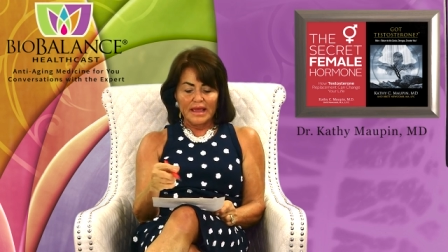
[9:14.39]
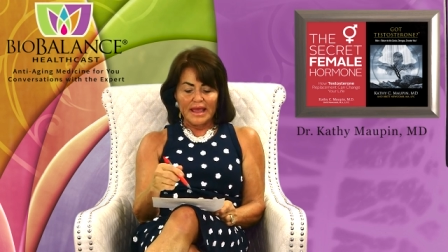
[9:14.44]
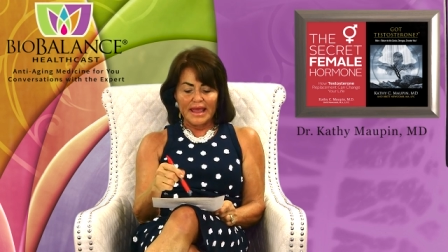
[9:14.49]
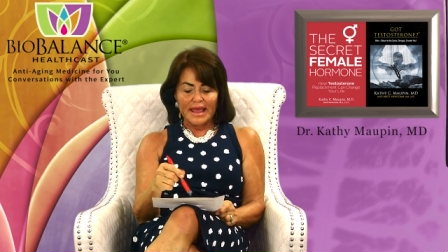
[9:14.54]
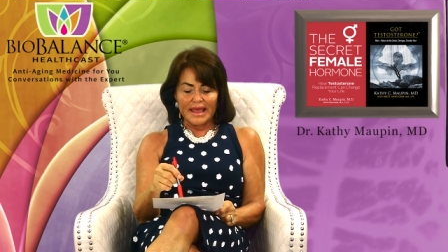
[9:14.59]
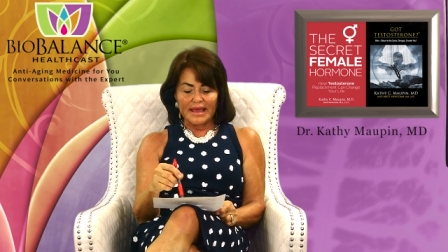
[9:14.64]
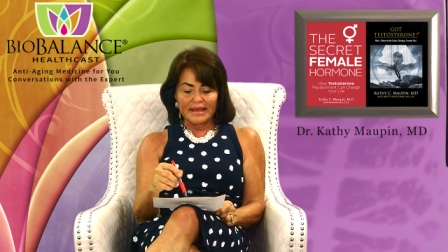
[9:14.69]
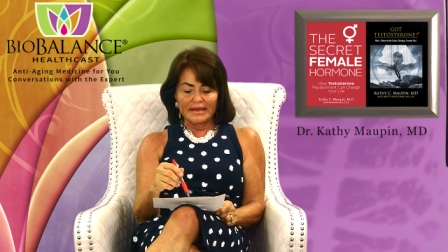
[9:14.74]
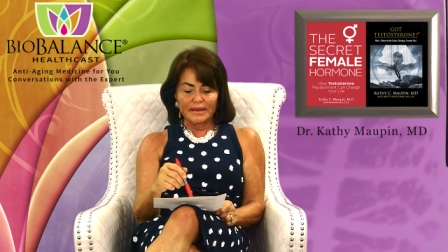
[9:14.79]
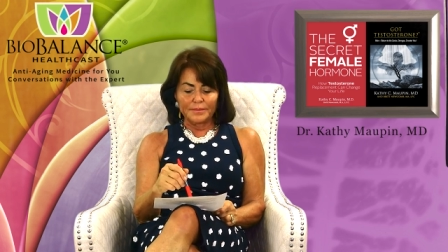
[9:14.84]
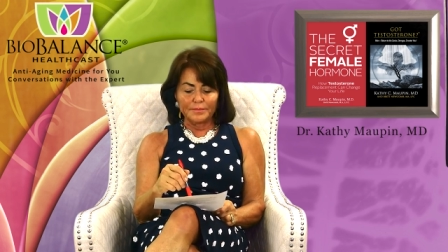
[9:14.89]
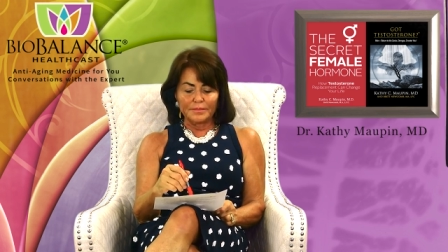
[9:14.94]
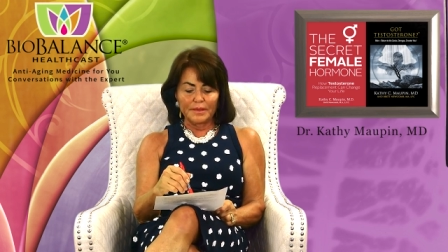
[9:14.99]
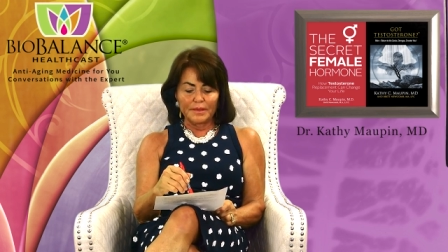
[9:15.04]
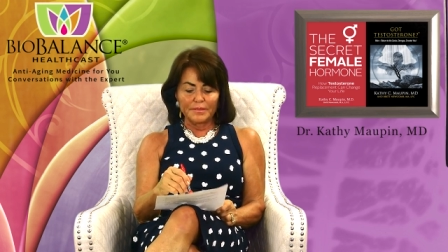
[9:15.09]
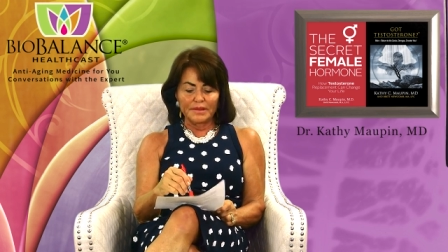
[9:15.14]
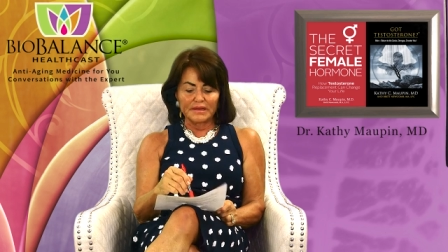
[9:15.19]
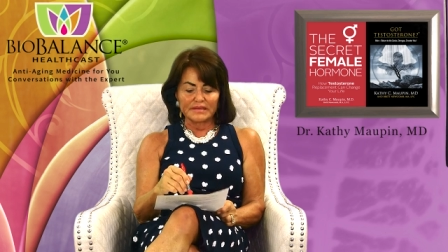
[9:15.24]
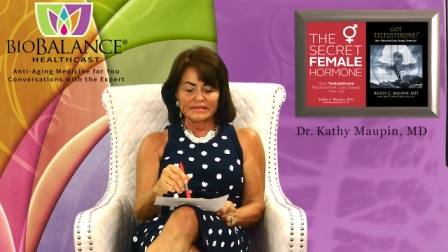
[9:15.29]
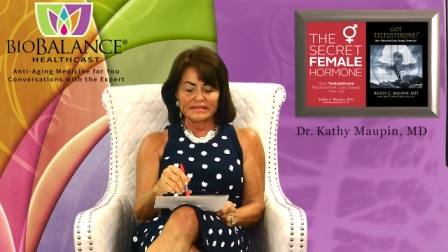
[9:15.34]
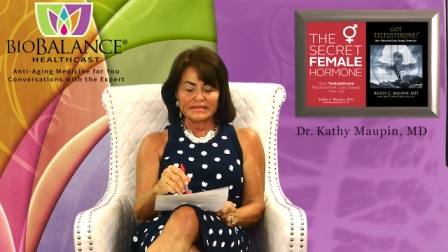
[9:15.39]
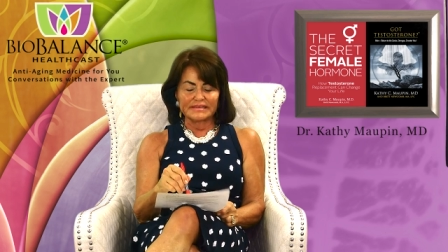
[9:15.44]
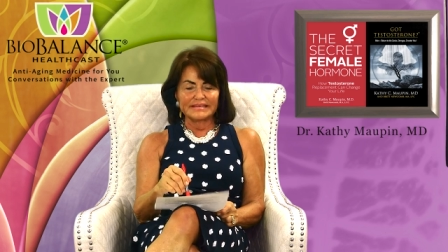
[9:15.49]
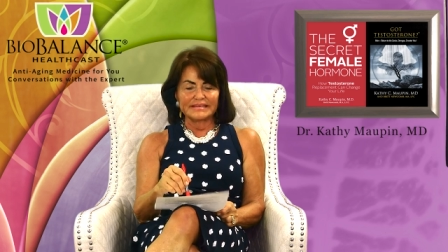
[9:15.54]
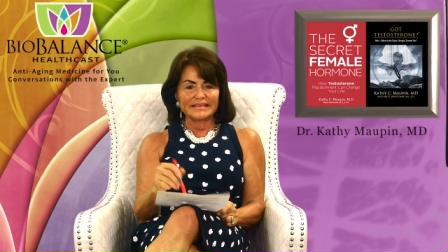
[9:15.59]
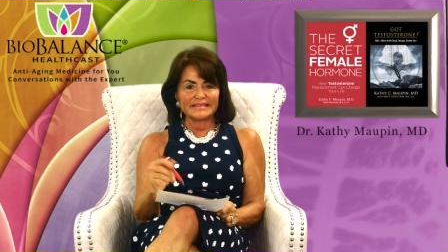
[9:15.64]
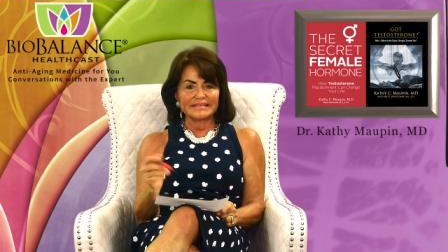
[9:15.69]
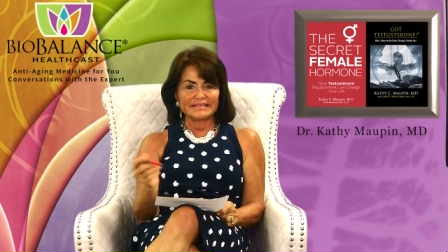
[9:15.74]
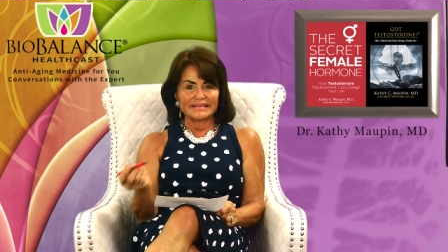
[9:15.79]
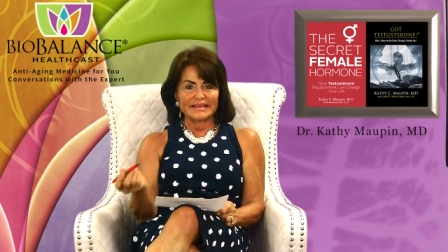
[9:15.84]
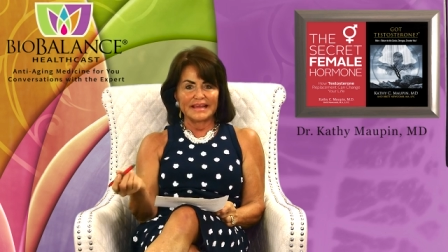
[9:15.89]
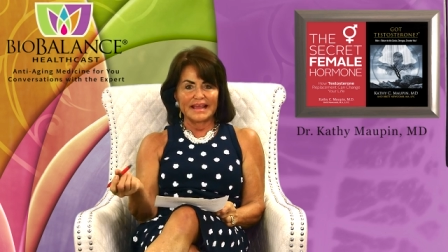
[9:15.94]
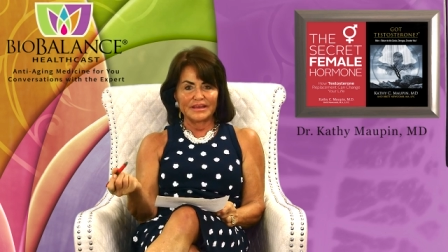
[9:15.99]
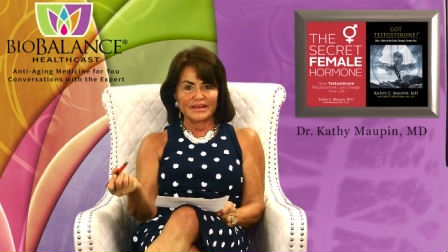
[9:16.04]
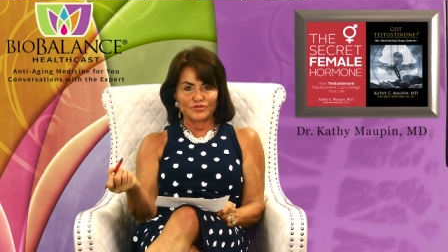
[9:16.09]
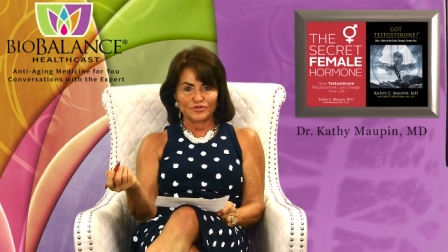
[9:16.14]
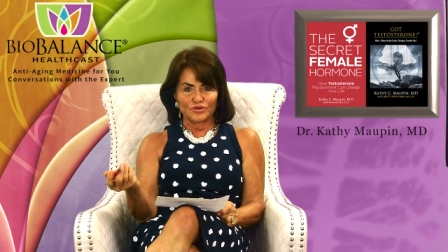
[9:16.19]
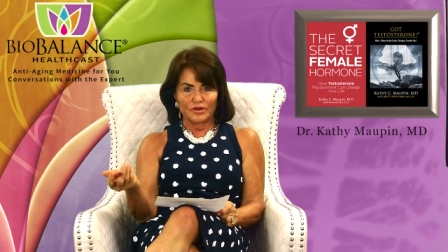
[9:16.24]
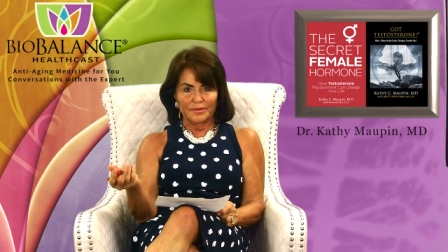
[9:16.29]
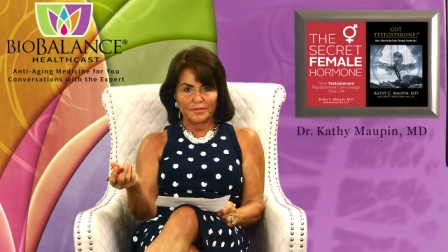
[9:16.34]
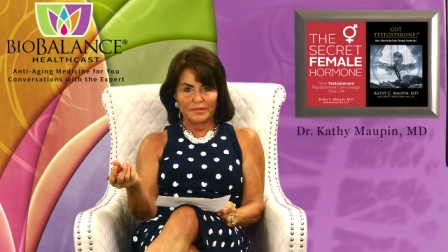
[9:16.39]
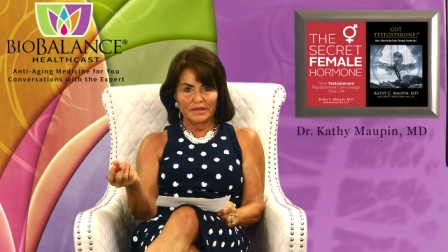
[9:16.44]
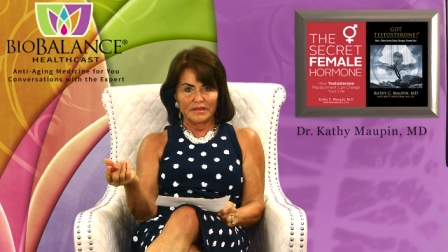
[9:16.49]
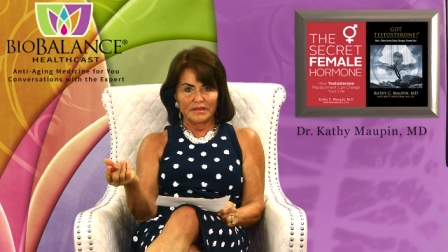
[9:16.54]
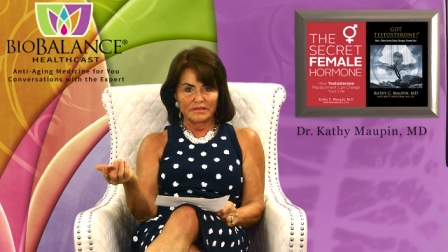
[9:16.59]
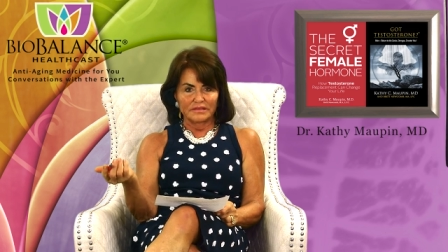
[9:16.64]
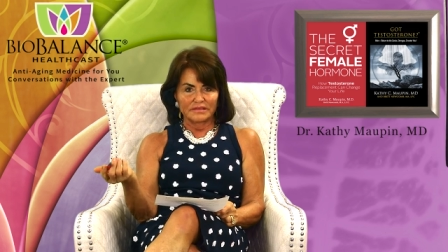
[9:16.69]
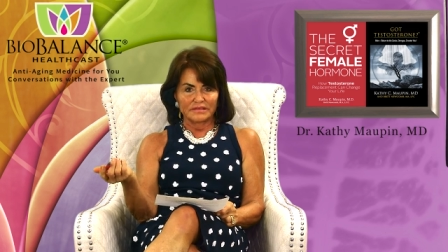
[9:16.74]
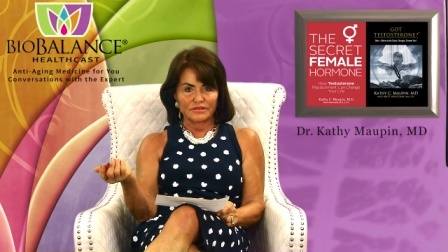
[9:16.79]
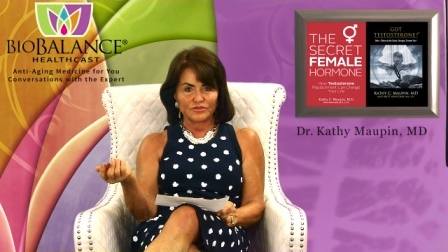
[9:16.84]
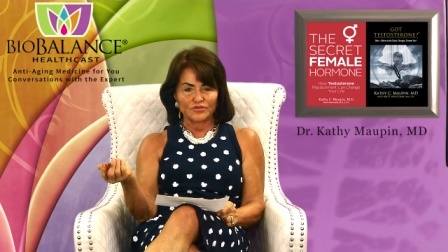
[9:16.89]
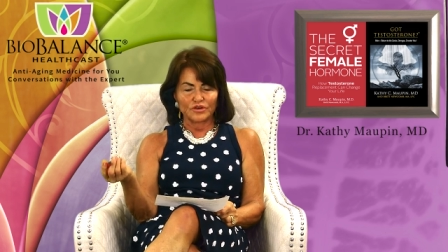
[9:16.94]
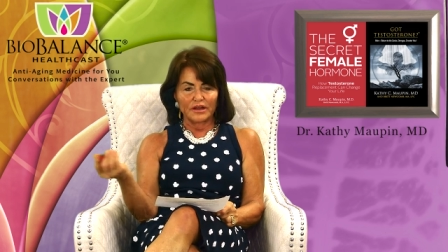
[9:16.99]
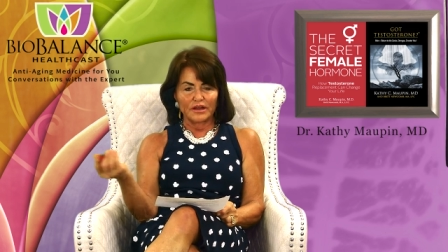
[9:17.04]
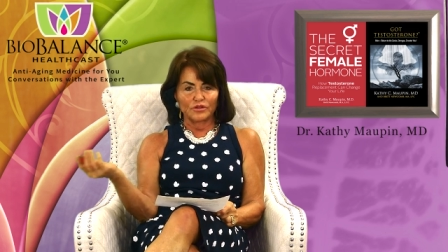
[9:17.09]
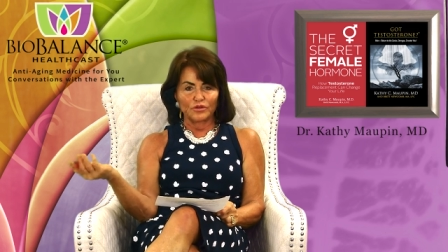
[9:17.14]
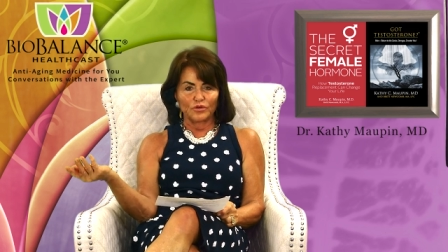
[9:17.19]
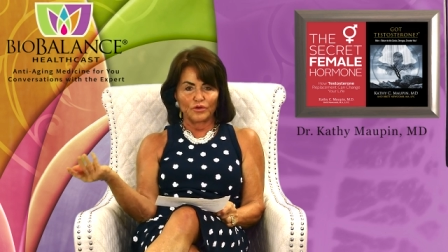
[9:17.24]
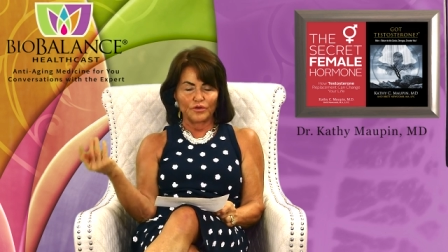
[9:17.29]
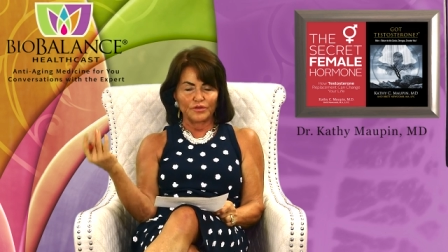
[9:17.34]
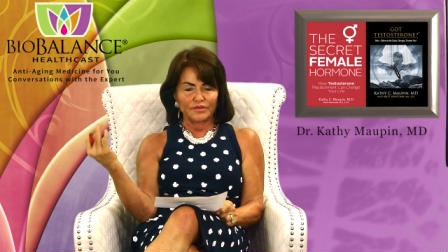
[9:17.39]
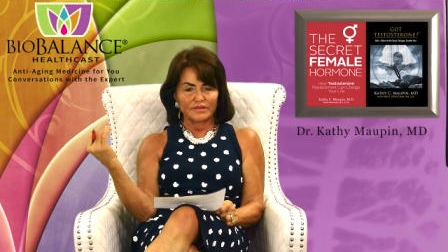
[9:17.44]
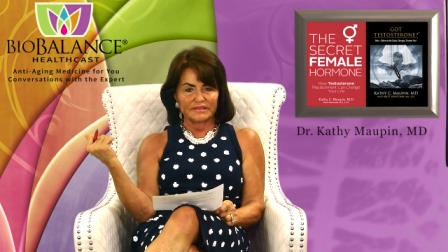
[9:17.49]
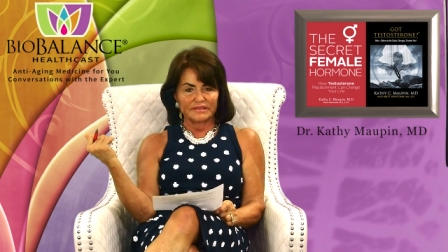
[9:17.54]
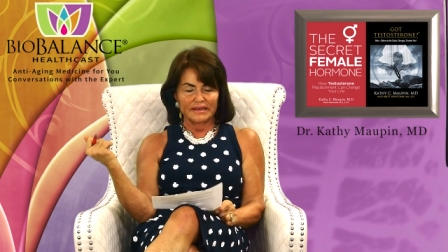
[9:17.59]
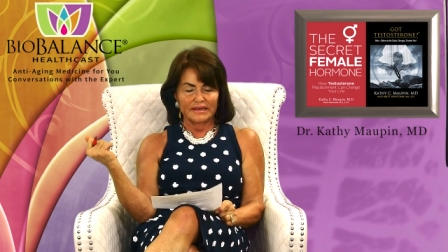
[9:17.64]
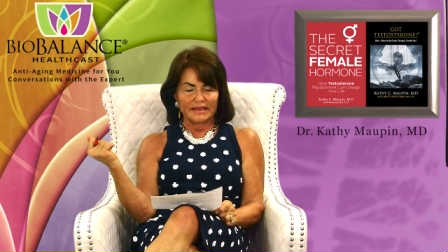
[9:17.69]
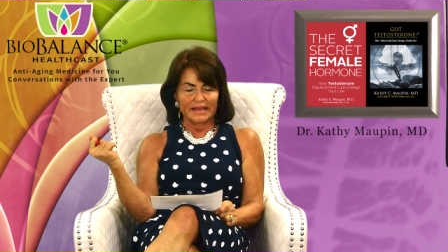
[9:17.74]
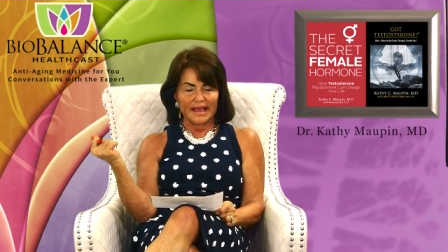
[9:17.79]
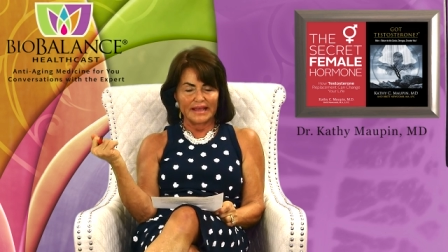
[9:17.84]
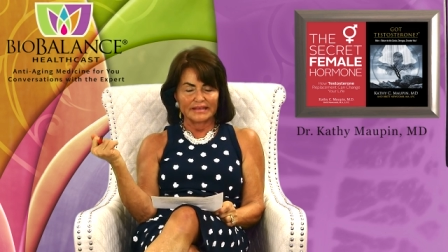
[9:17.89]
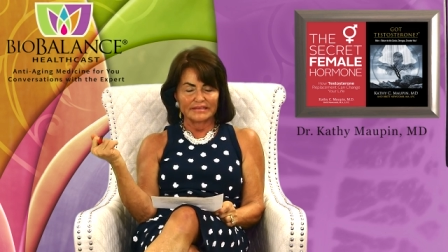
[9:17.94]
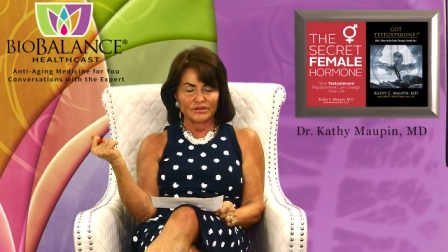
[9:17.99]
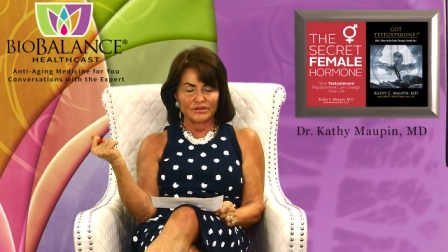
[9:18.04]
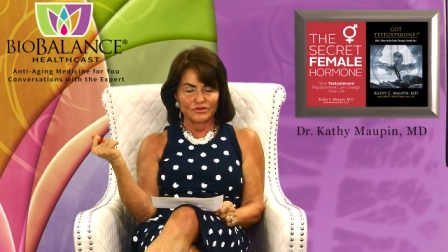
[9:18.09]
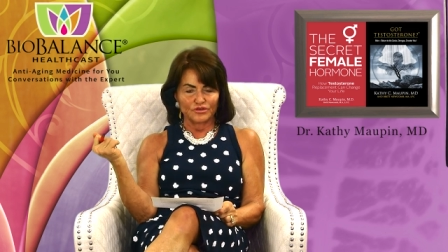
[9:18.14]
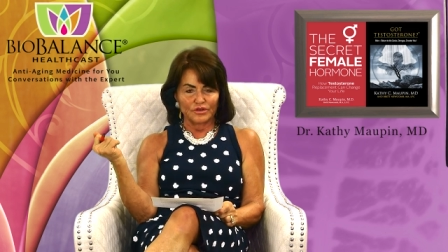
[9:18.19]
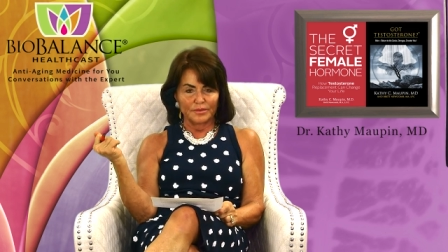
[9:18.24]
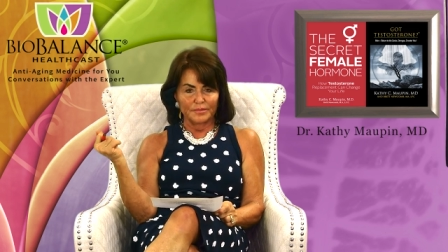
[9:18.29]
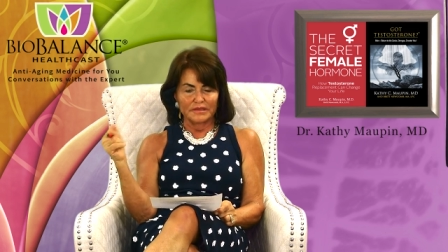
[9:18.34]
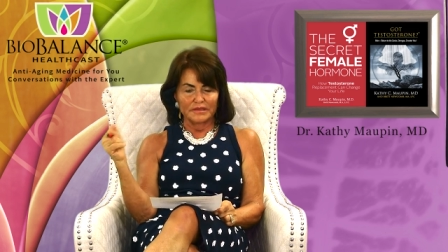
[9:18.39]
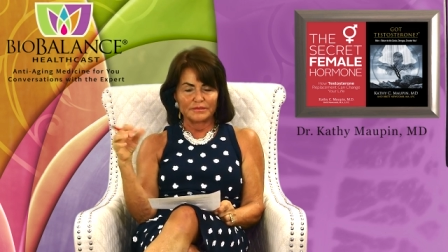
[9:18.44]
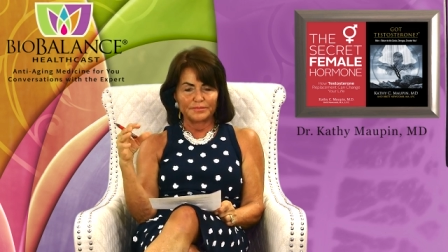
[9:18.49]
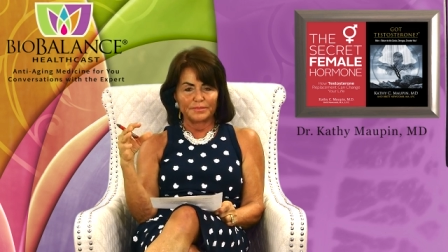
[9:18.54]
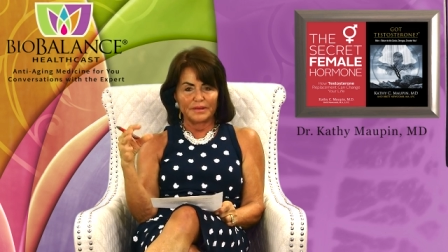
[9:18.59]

And it mimics the T C A treatments, trichloroacetic acid treatments.